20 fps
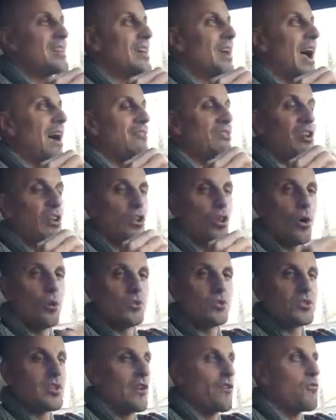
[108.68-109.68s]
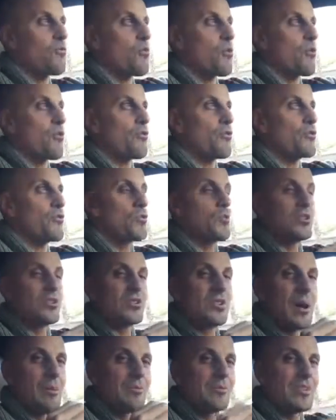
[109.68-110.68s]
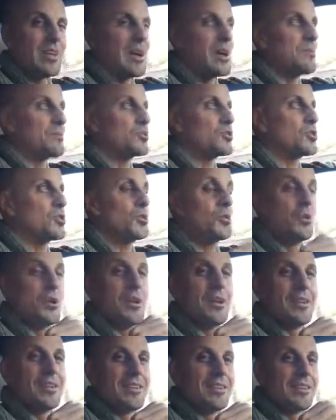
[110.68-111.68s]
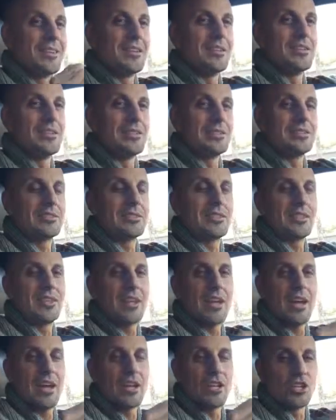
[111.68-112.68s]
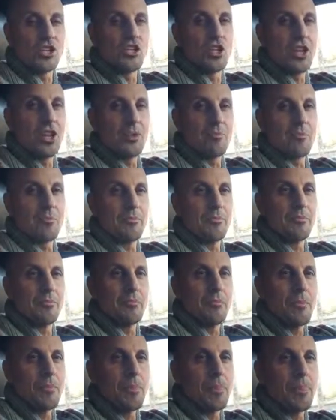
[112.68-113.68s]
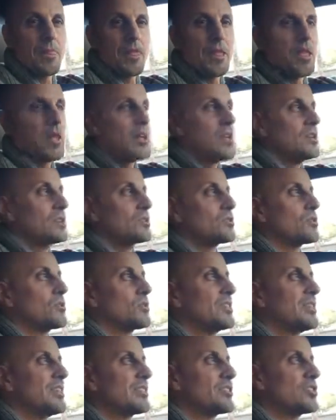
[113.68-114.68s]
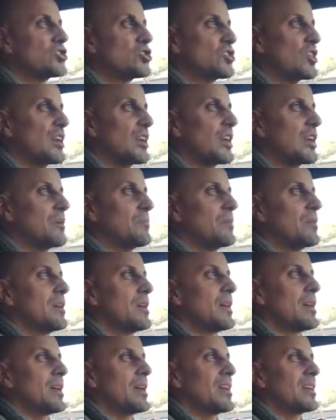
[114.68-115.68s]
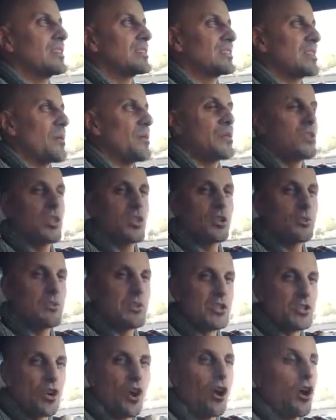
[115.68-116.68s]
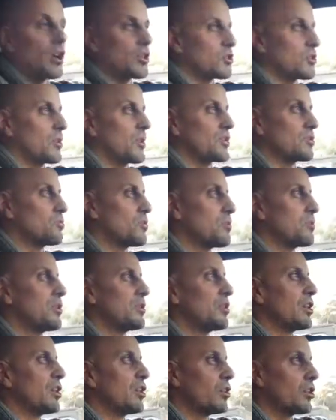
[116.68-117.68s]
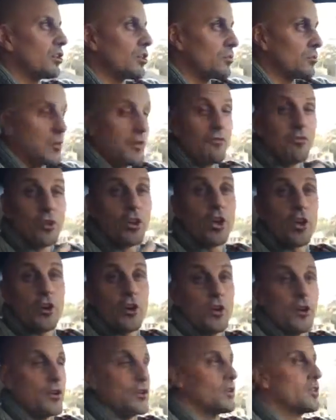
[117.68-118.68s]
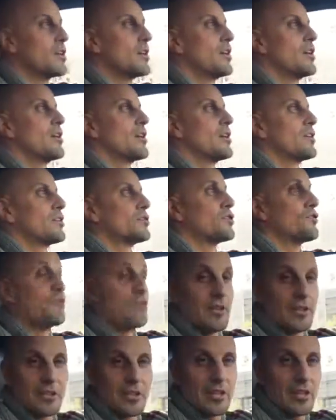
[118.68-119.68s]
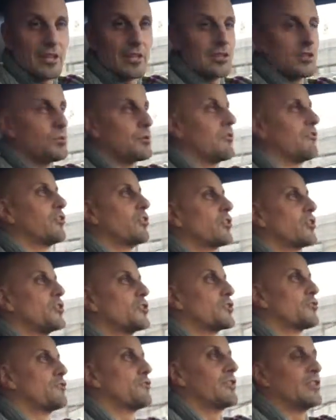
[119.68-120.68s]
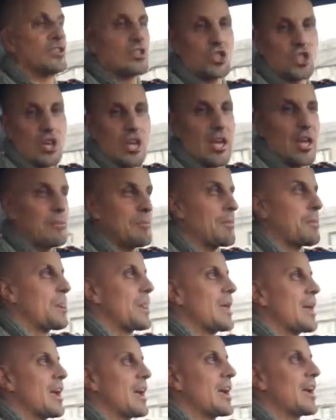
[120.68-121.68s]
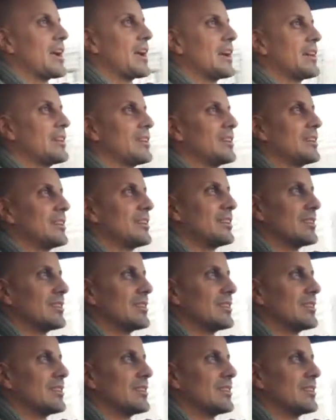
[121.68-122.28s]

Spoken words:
having a low self-worth, which comes down to guilt and shame. So guilt and shame is something that's been taught to us. We've learned to feel guilt. We've learned to feel shame. And